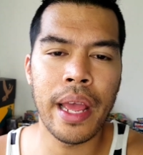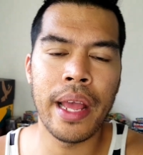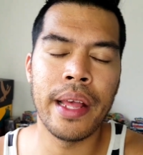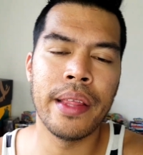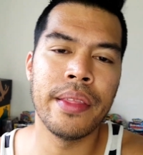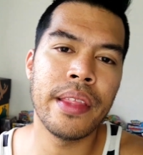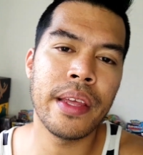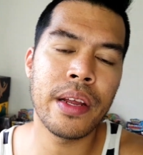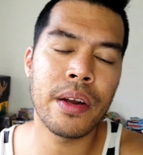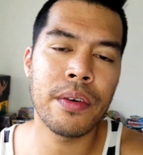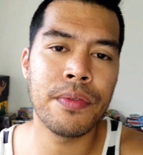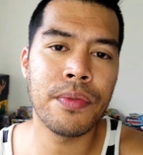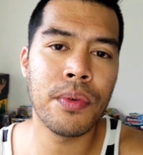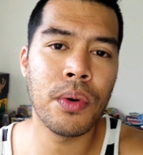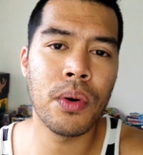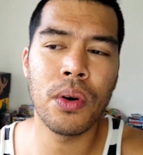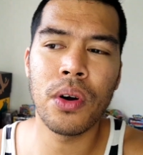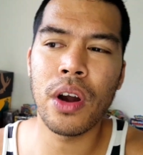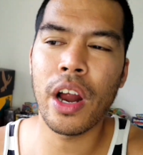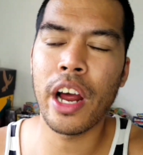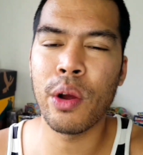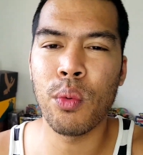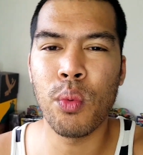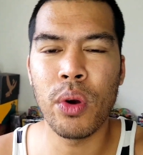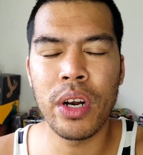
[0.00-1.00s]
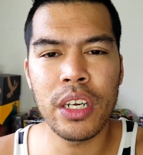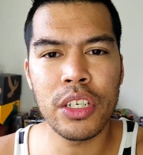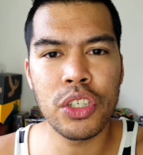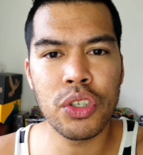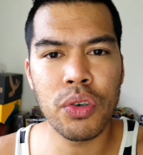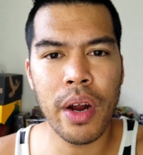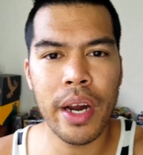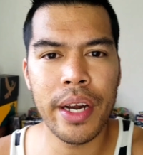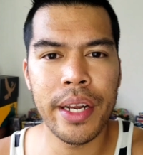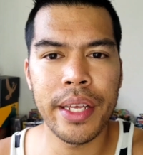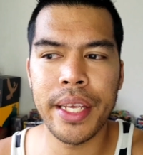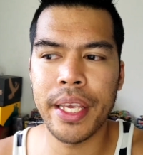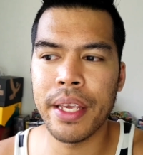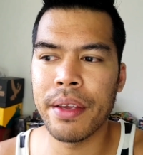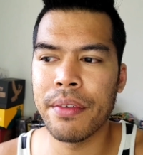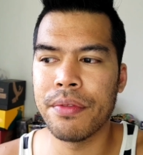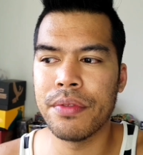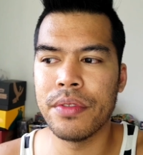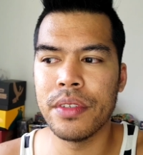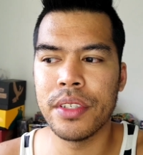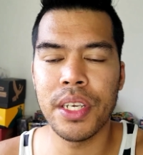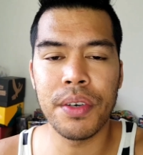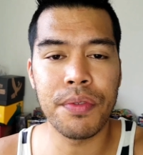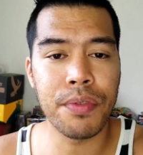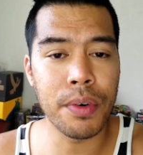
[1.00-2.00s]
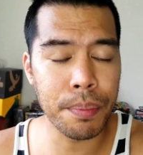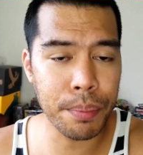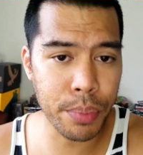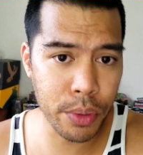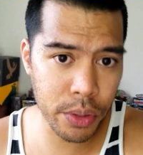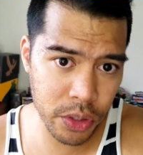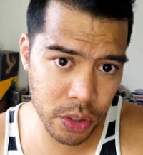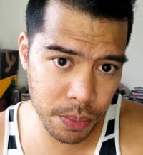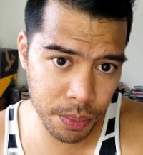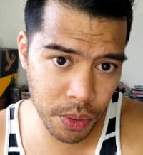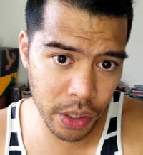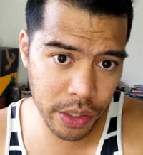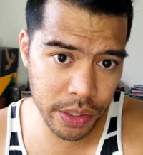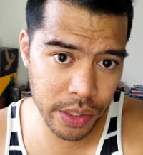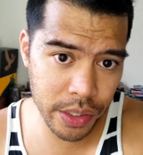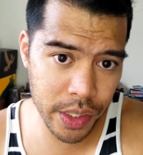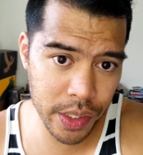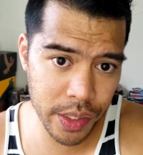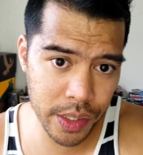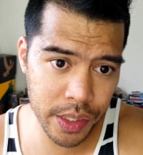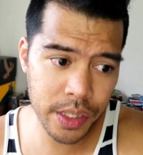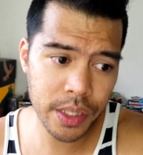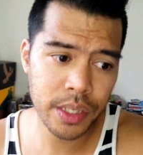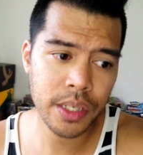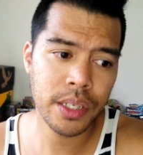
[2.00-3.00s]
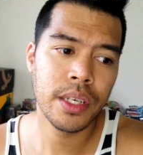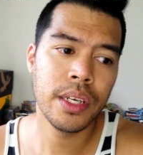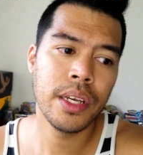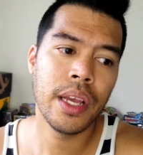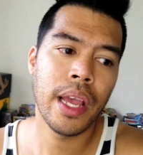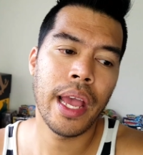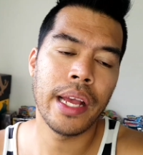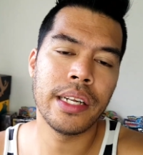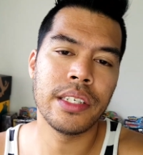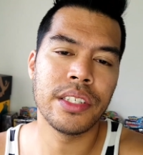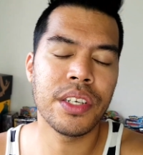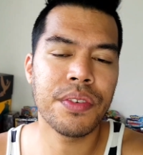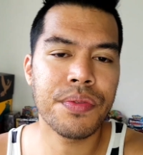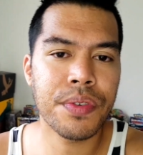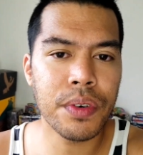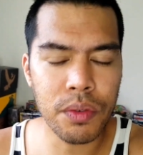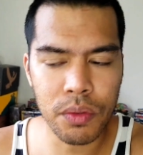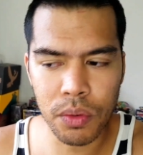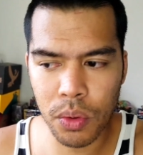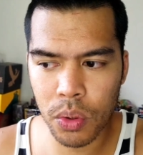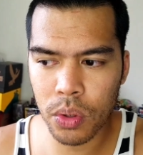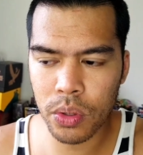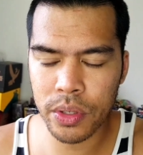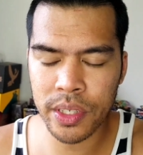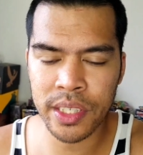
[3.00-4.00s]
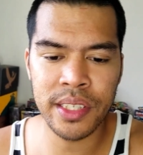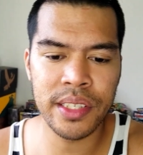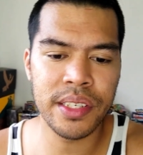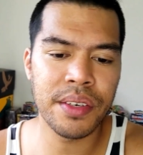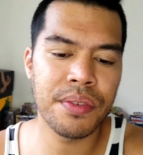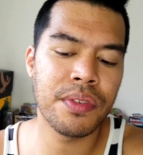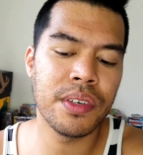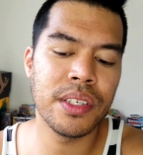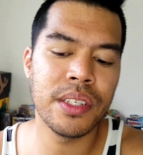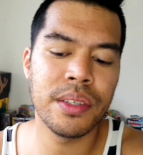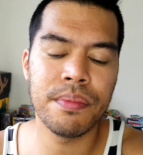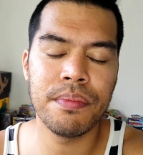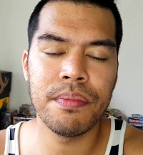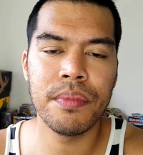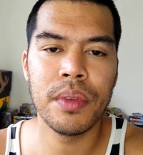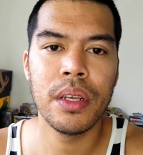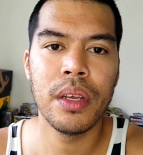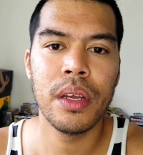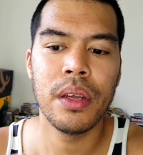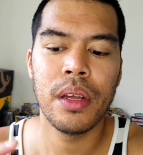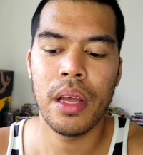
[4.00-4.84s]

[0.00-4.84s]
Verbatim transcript: and therefore I want to try to give different booster boxes and different rules and different